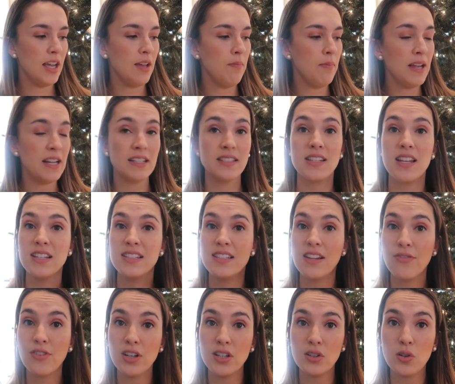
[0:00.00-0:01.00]
it makes
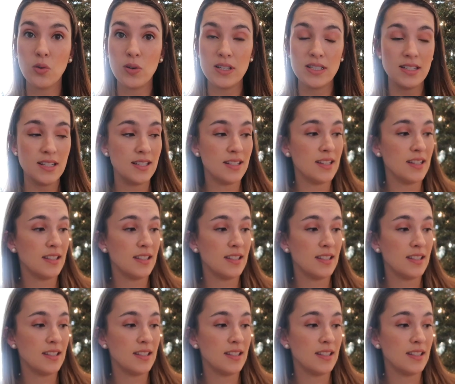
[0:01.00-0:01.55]
different noises,